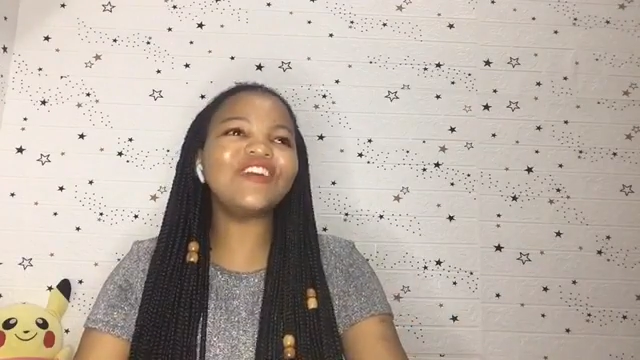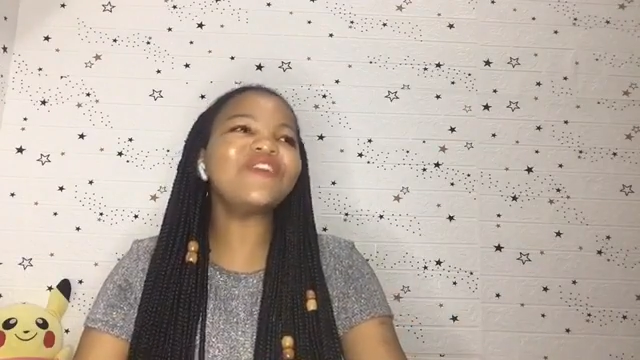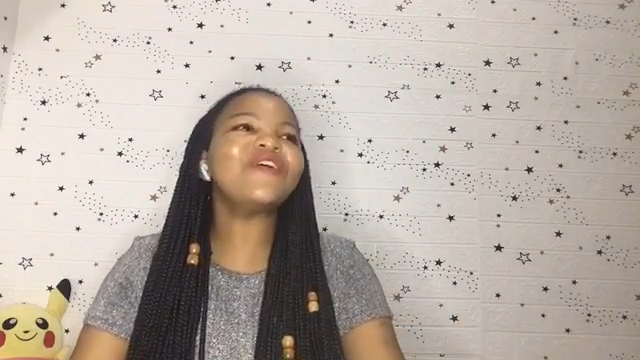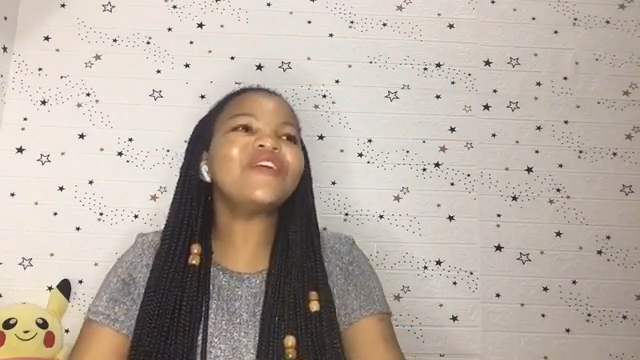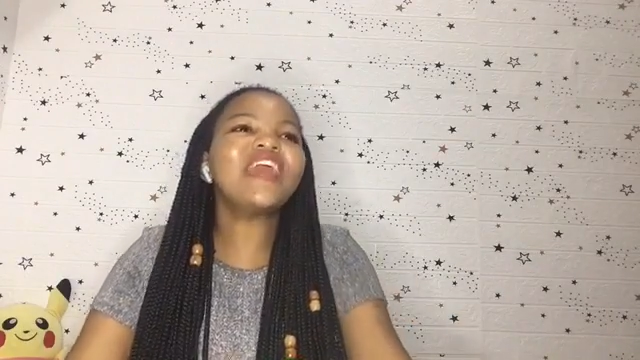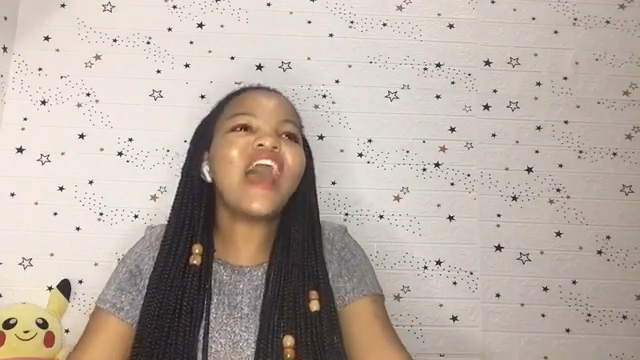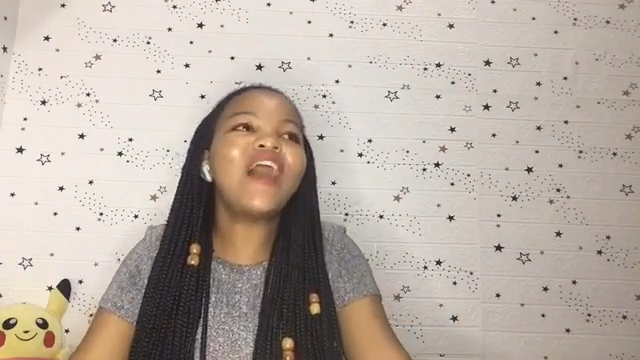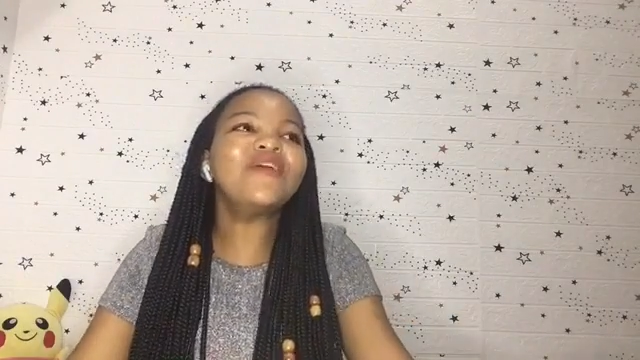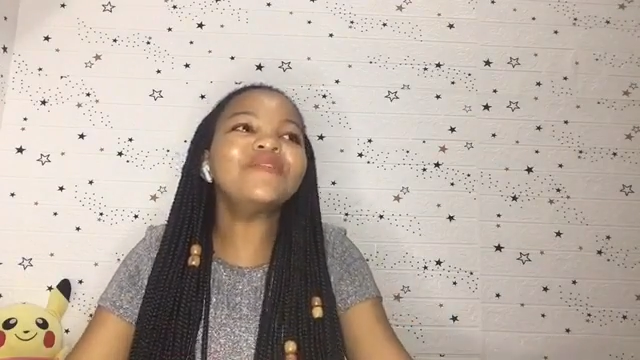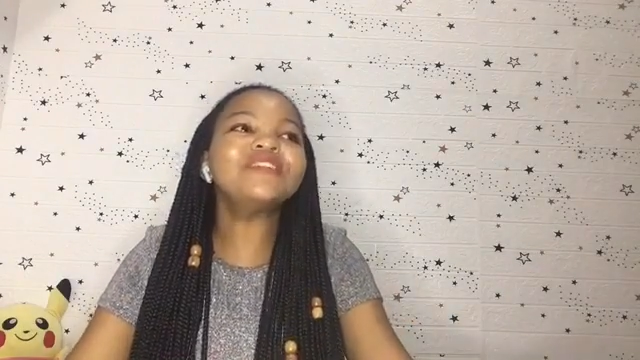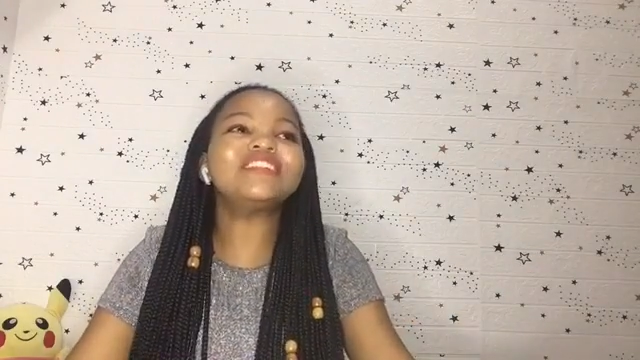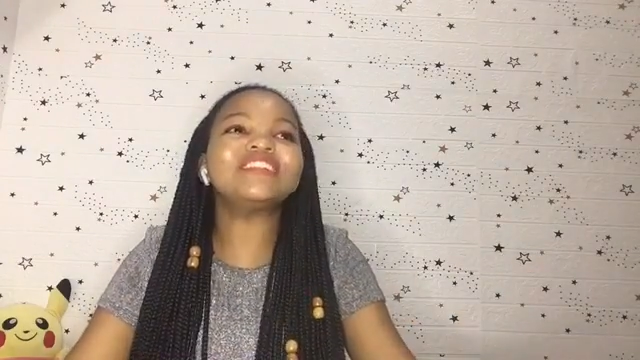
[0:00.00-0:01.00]
we
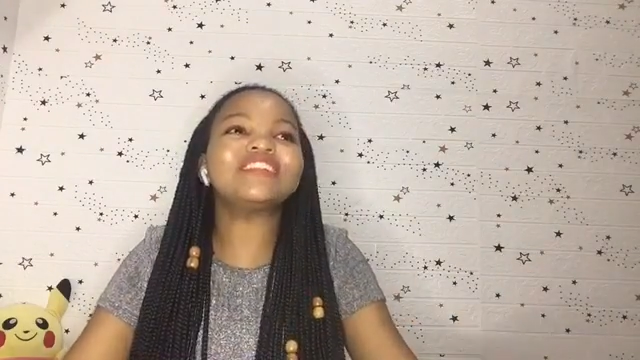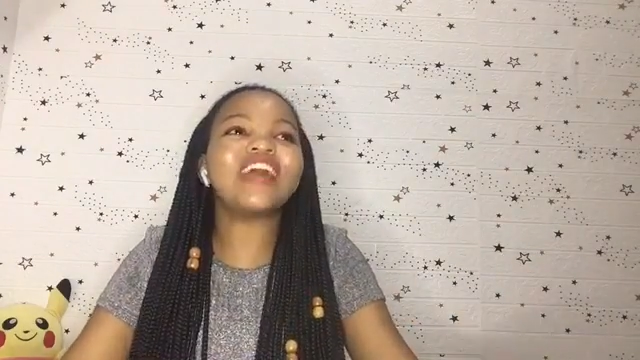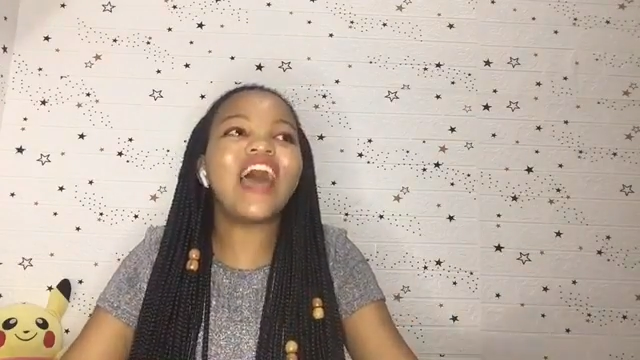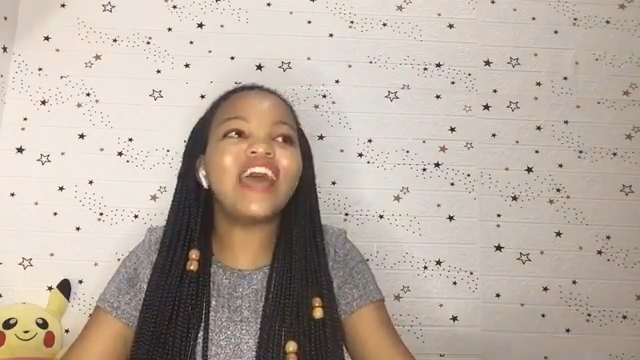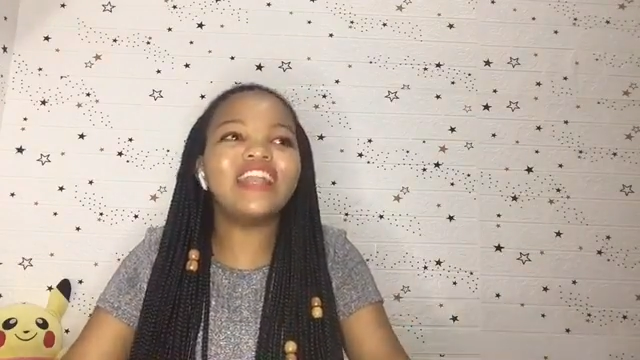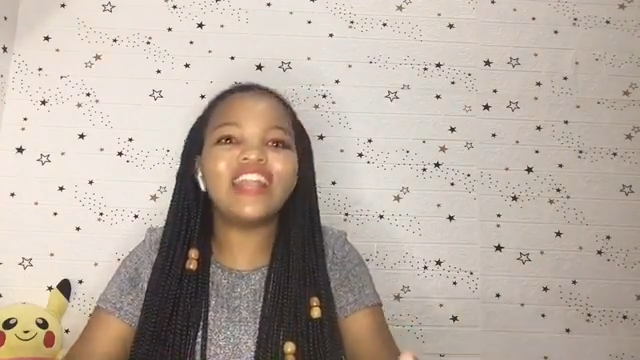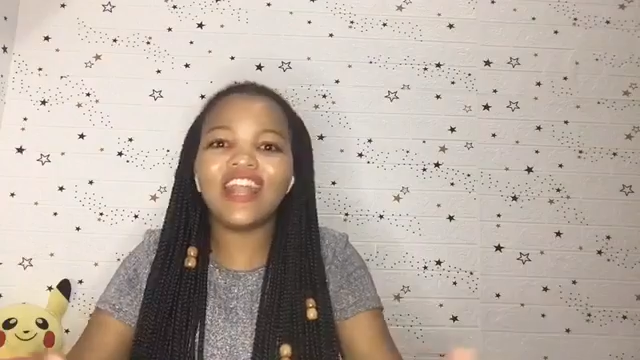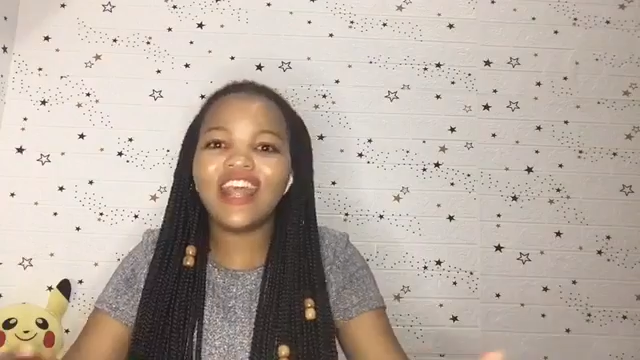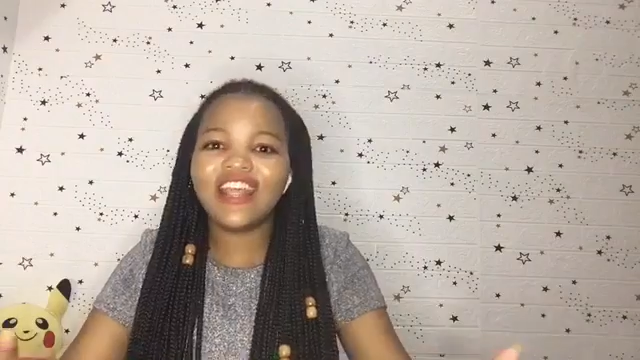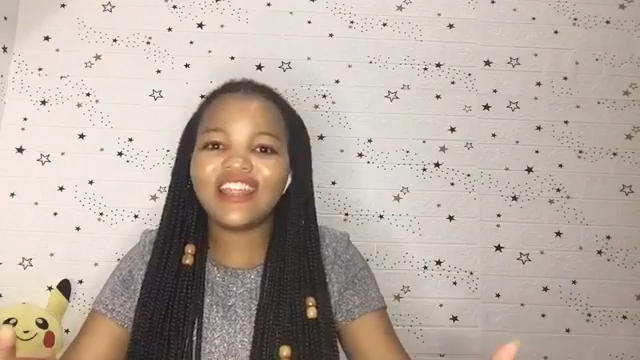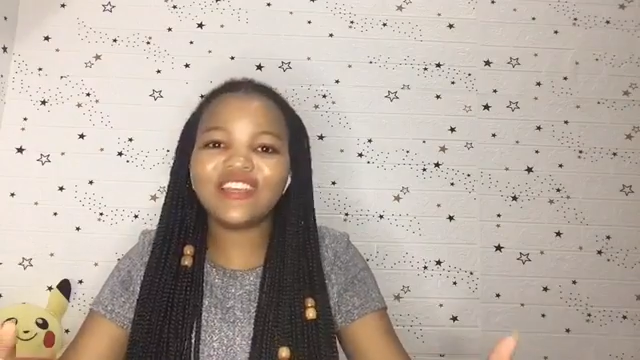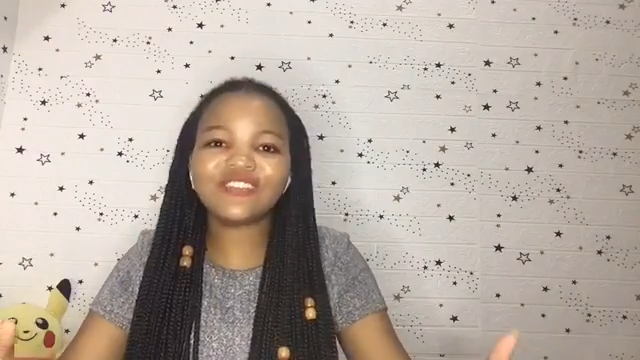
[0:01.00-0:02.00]
just had
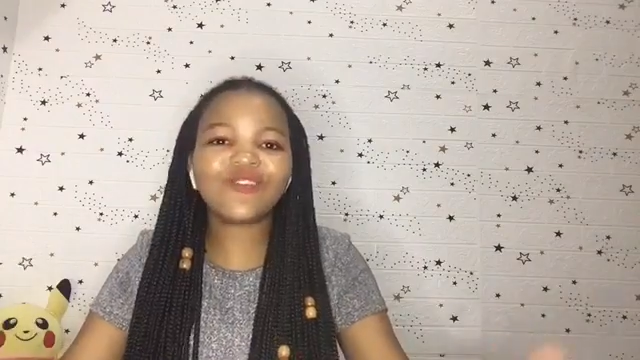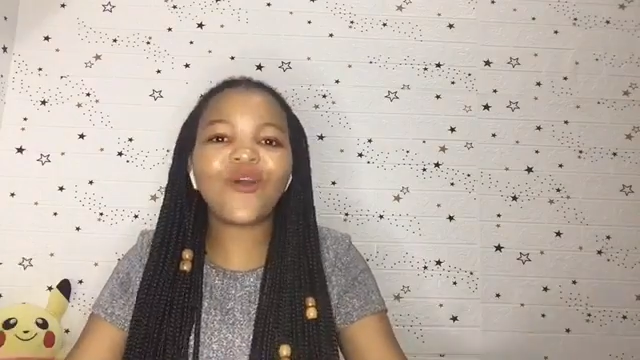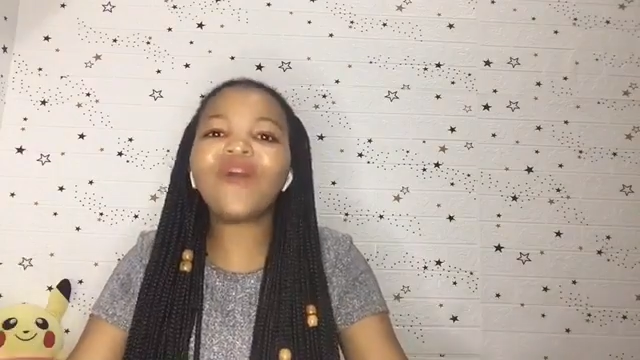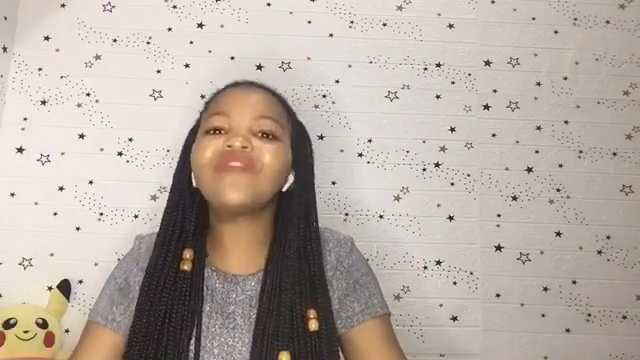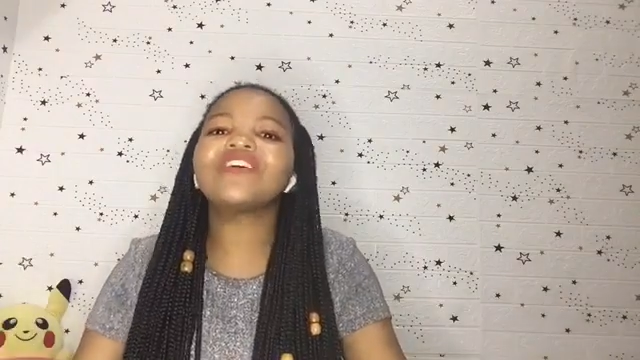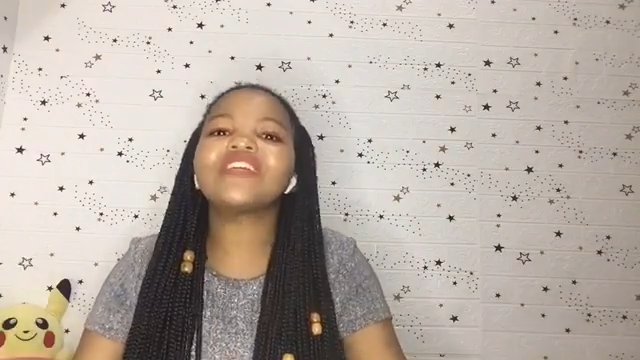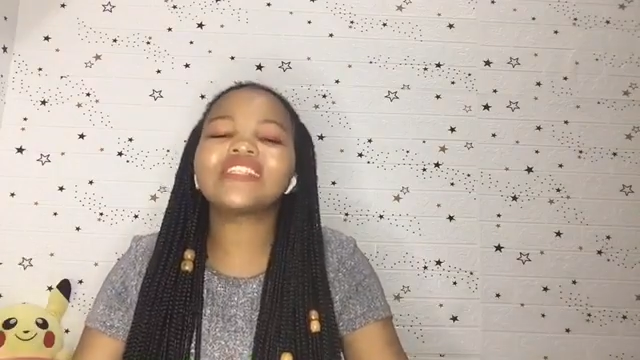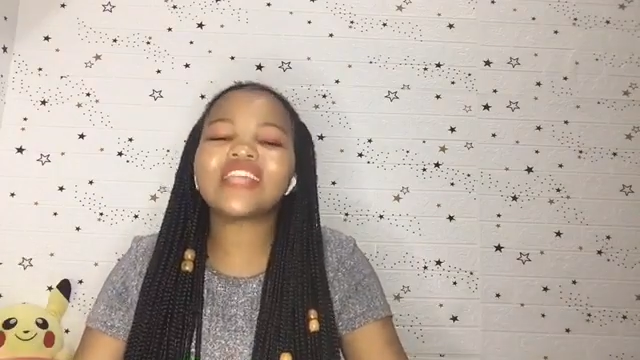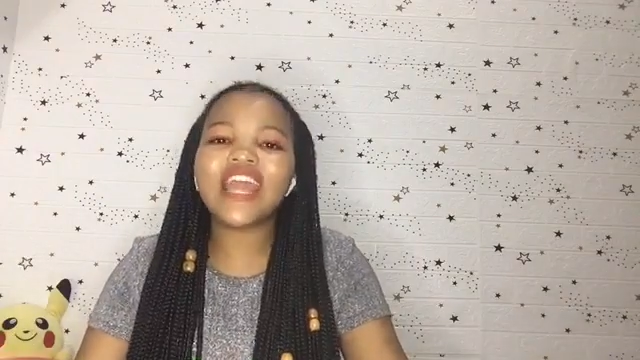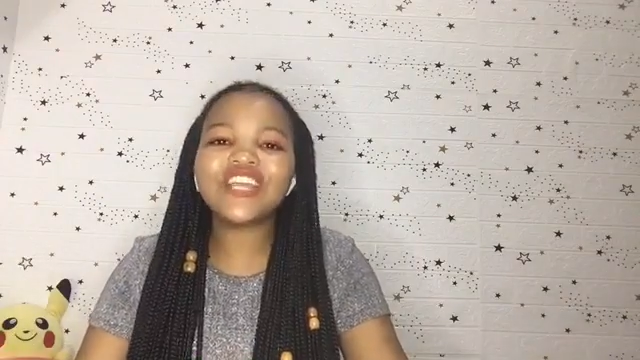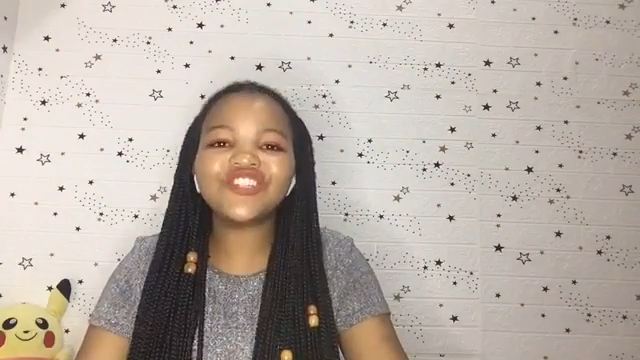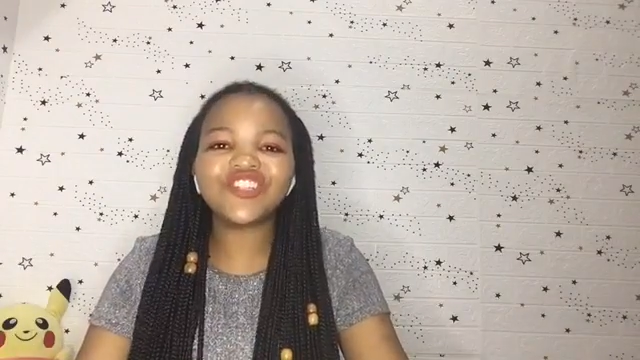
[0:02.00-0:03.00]
these
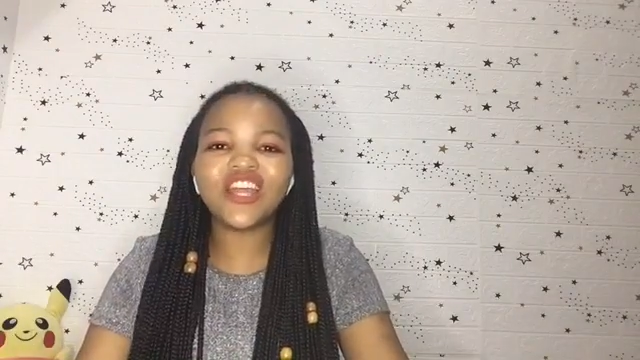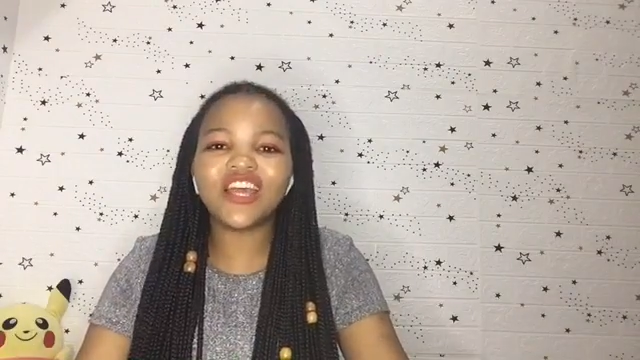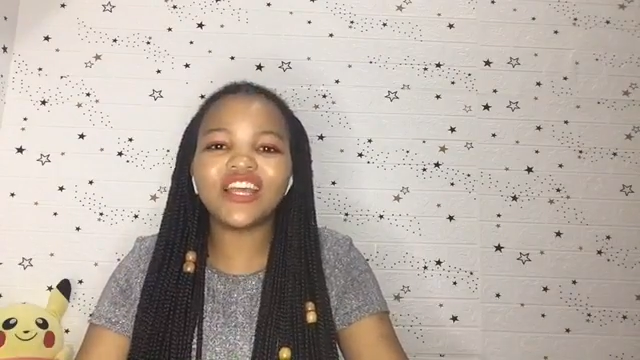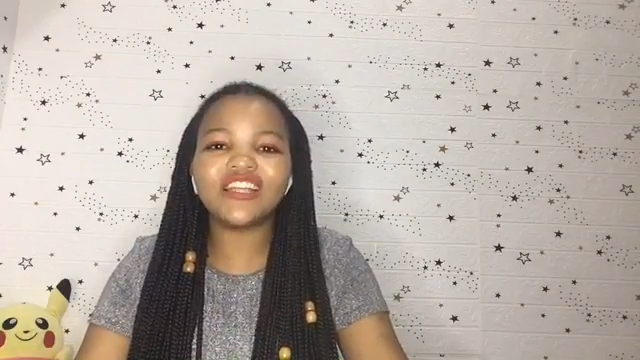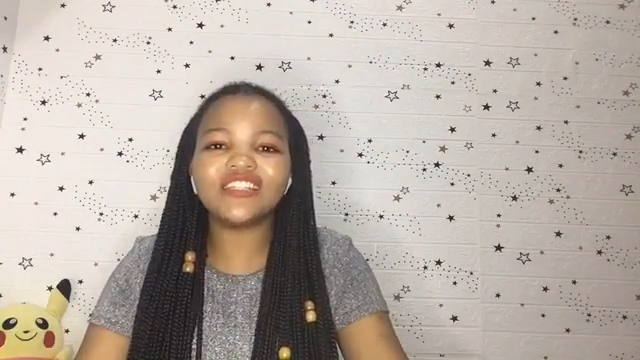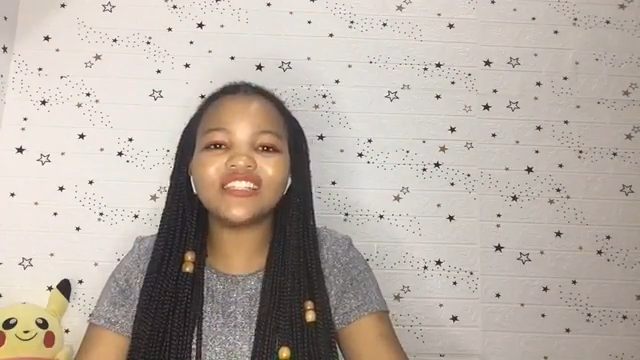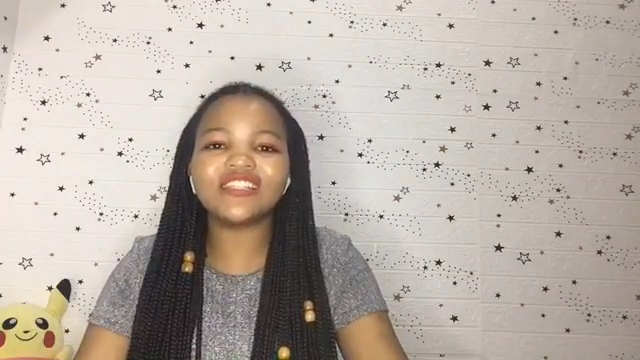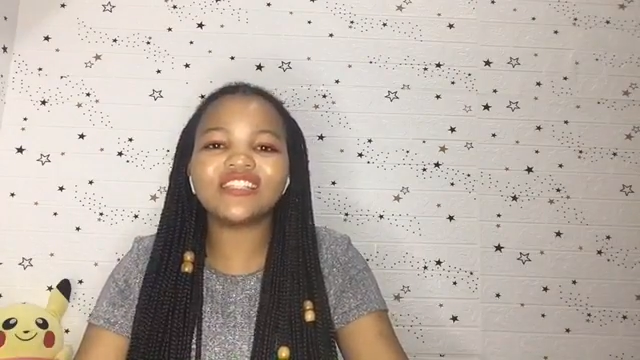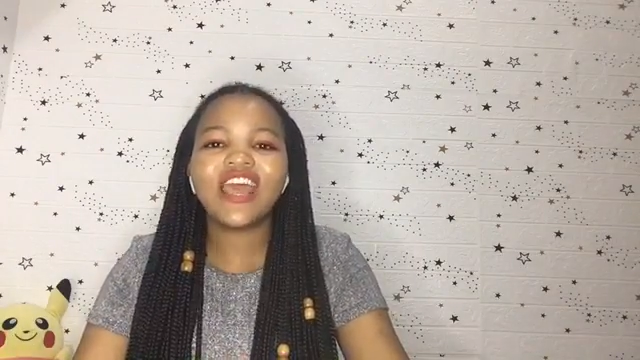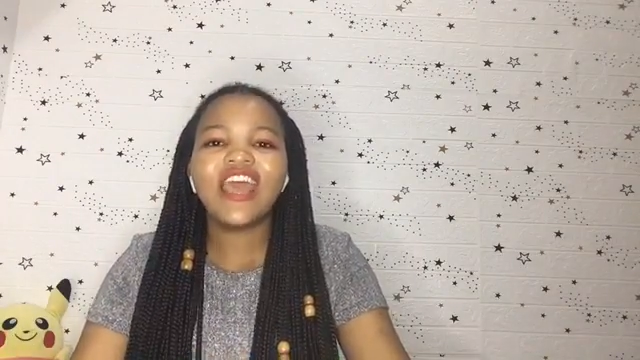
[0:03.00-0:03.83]
conversations